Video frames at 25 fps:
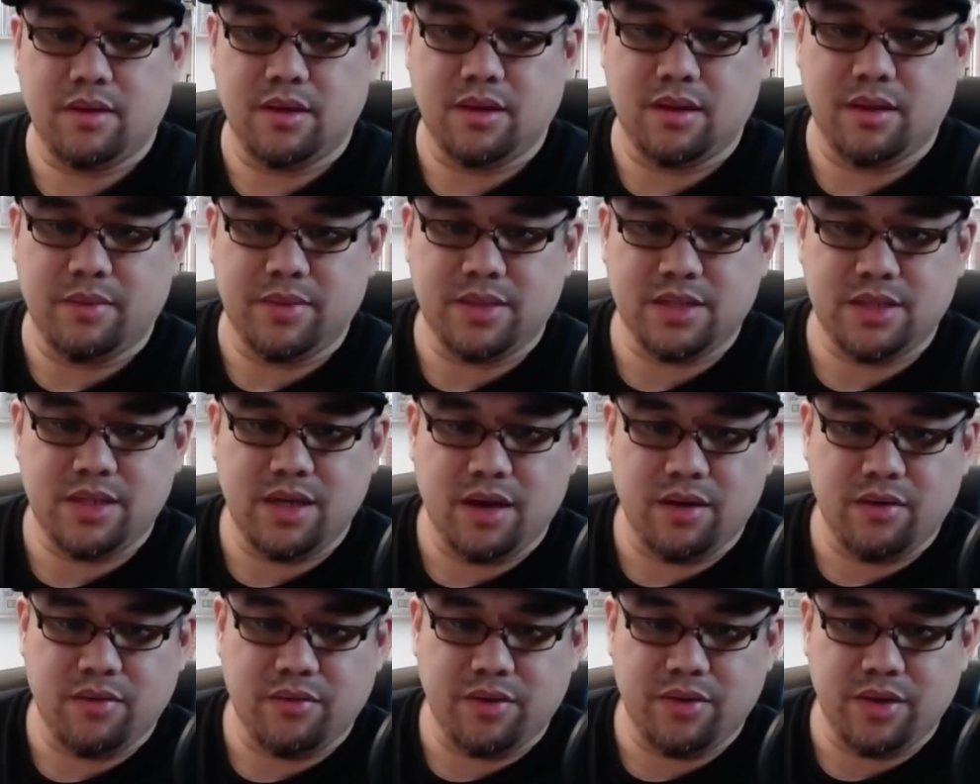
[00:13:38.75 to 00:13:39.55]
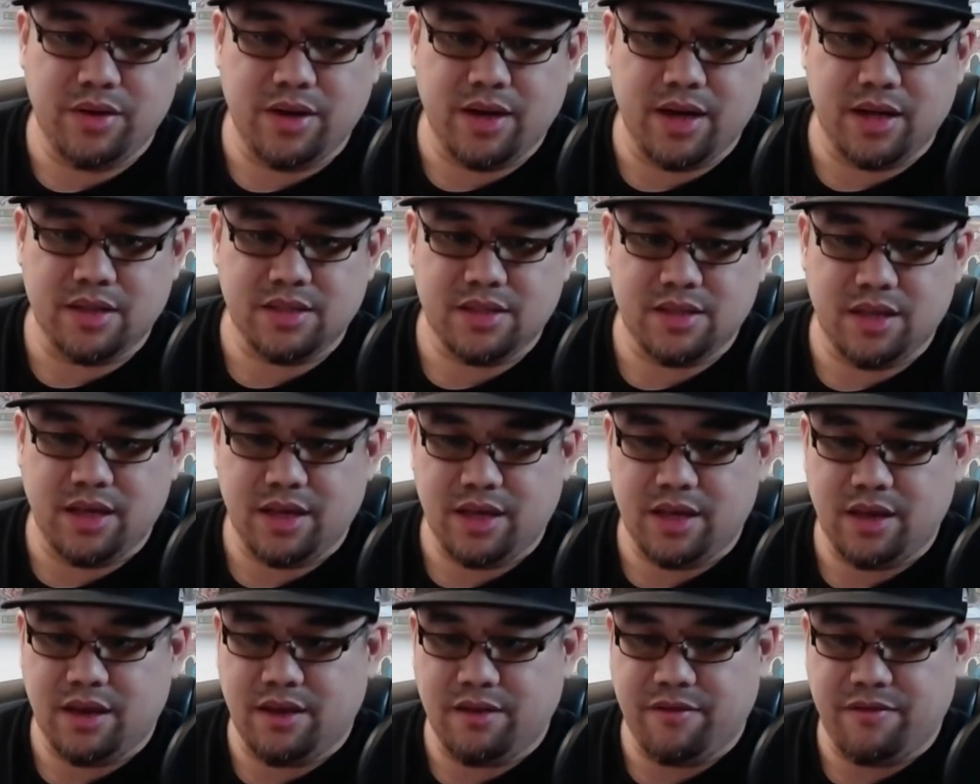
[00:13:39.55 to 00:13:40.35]
let me see what you guys
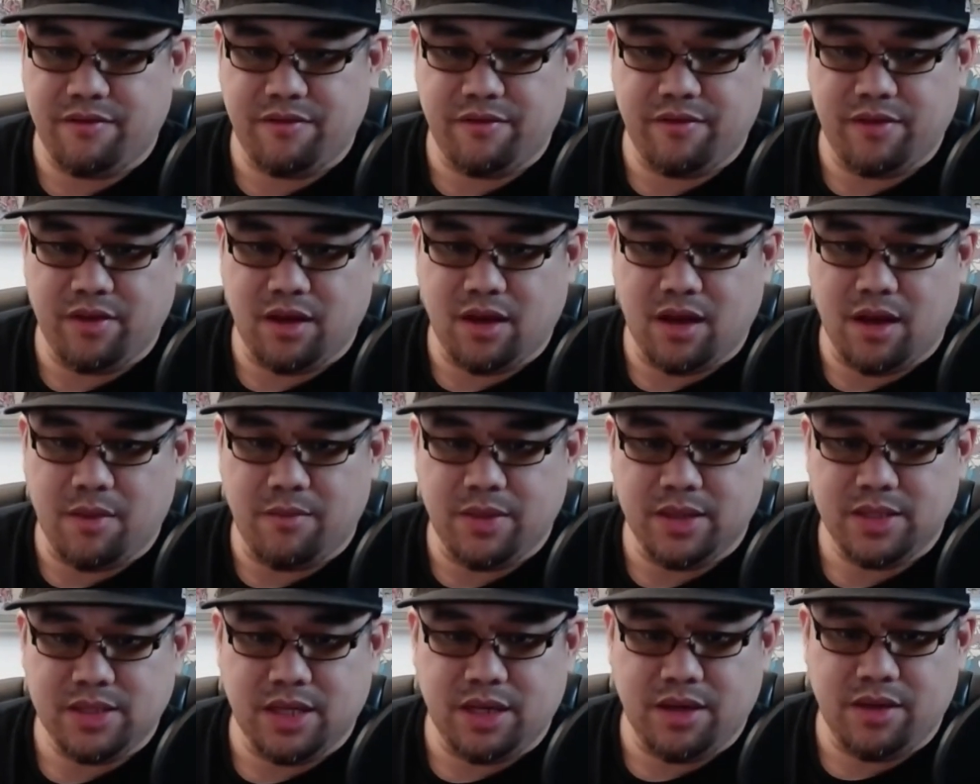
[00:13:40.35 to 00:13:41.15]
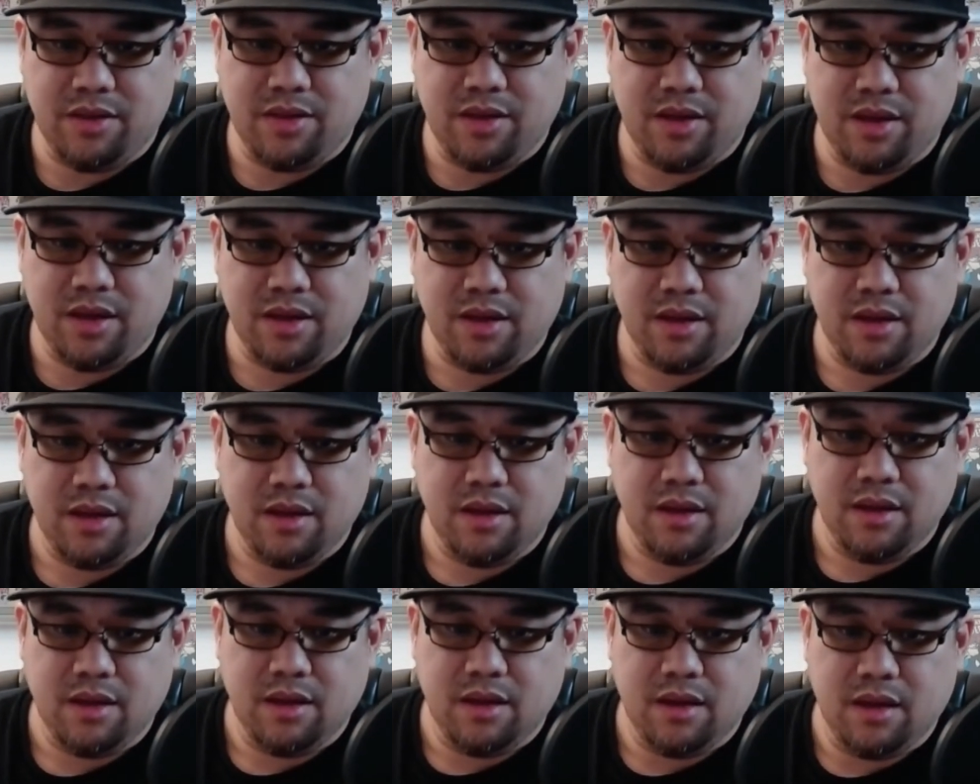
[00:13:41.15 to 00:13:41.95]
think. If I missed anything,
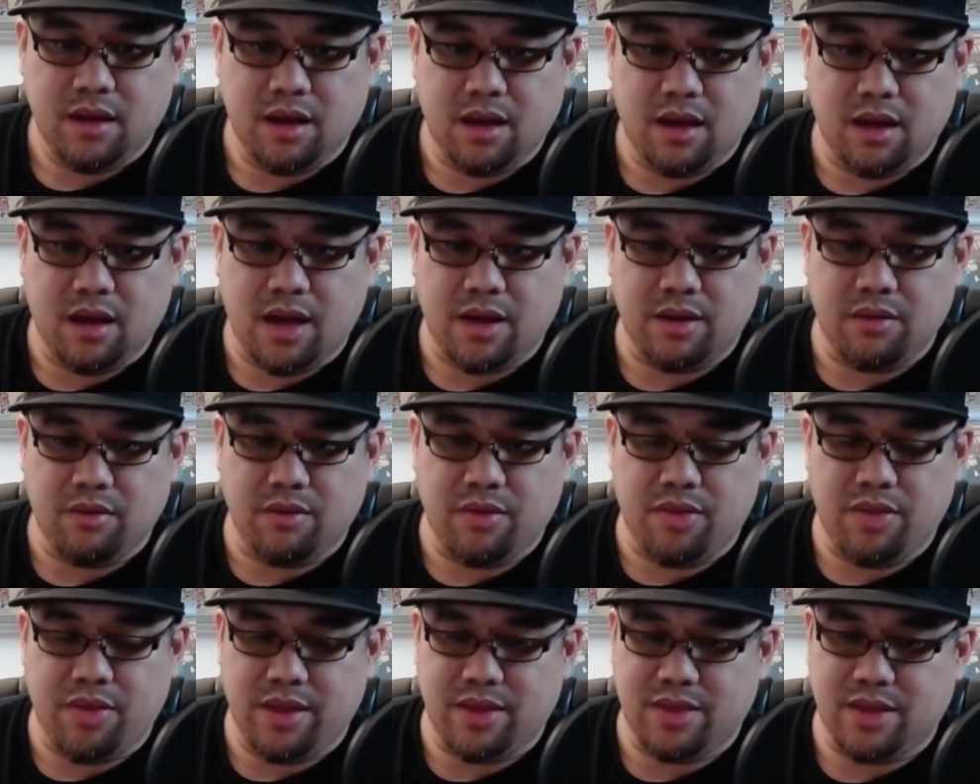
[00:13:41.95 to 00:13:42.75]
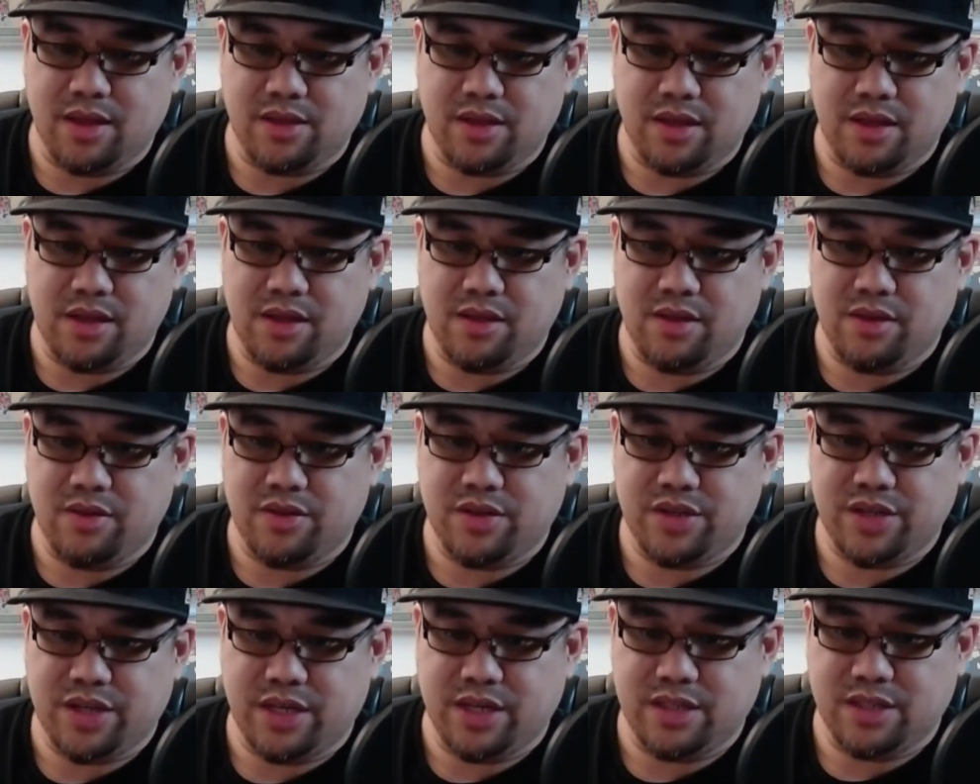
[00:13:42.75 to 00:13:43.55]
I don't think that either of the
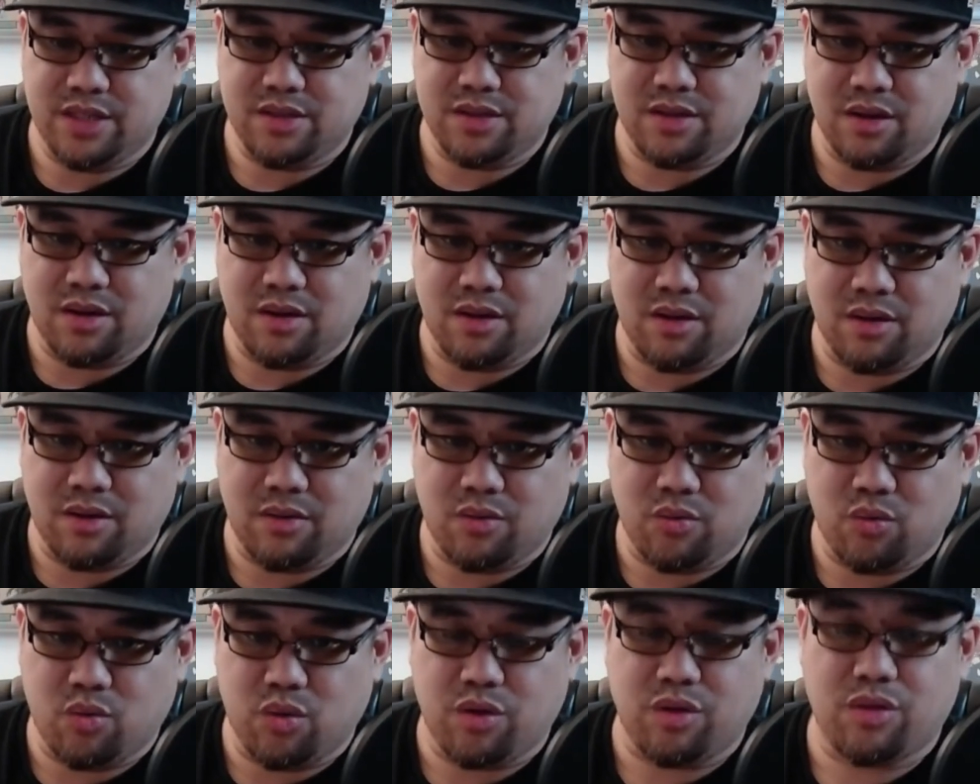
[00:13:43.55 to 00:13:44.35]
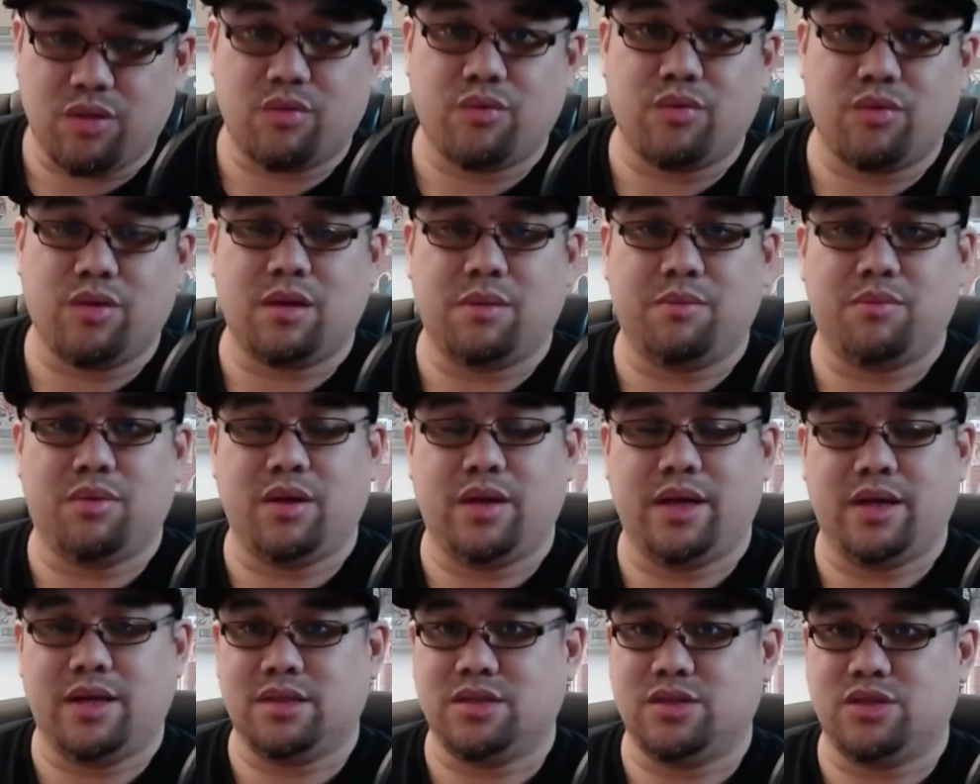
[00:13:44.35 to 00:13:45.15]
chases are worth really
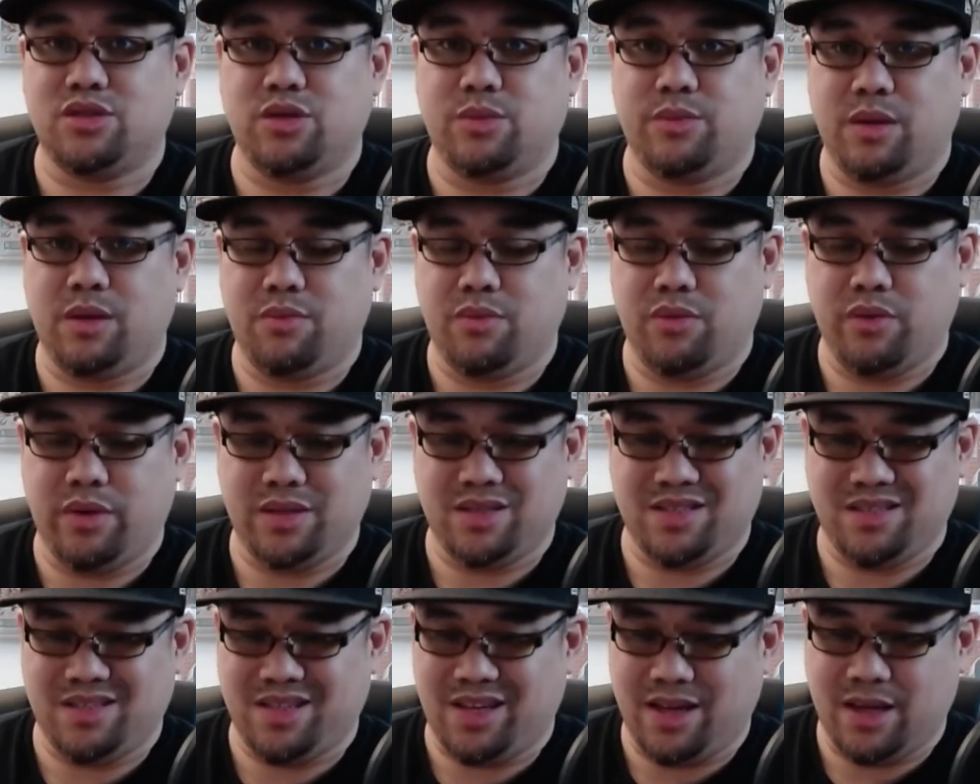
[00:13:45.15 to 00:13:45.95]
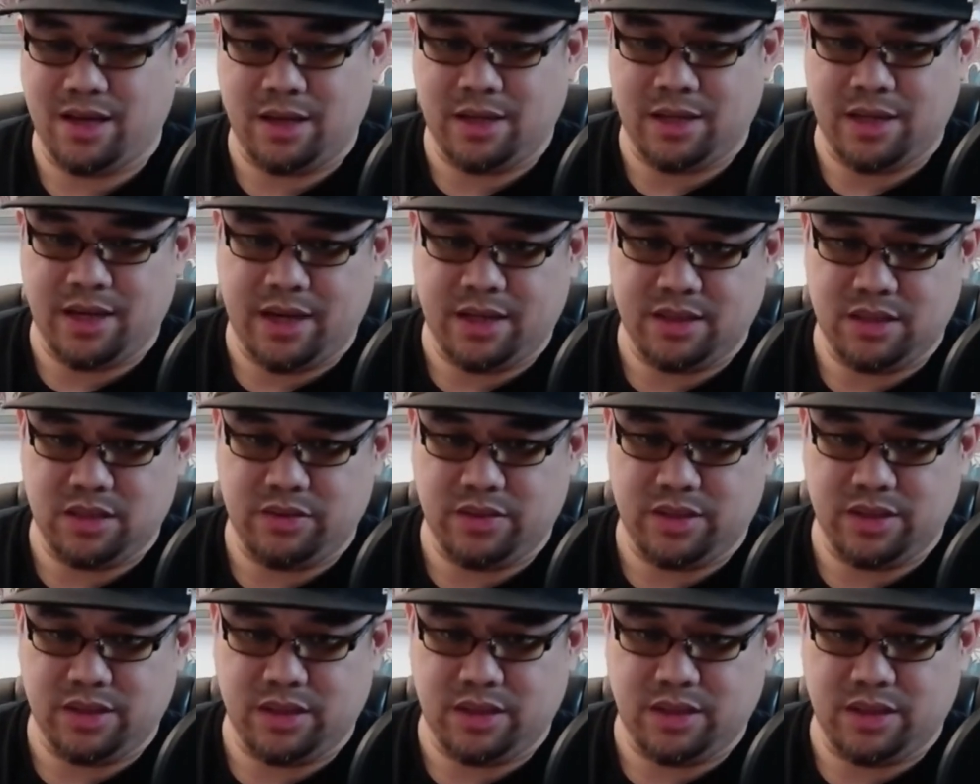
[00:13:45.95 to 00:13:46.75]
playing, because they're too many points and they kind of die too
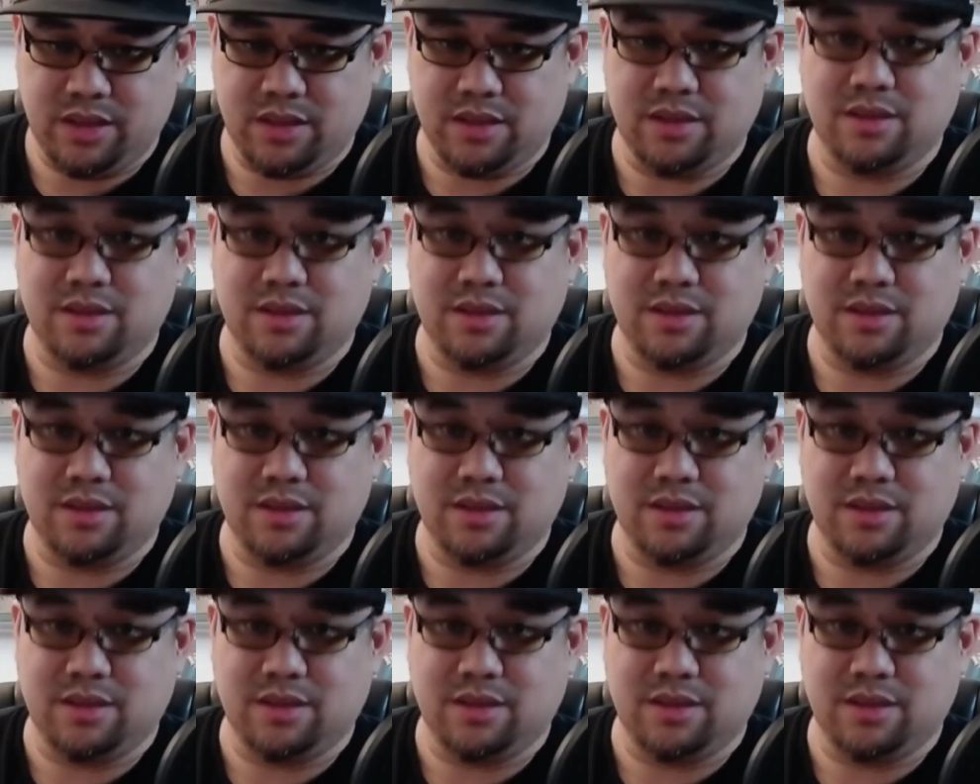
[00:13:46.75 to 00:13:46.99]
easily to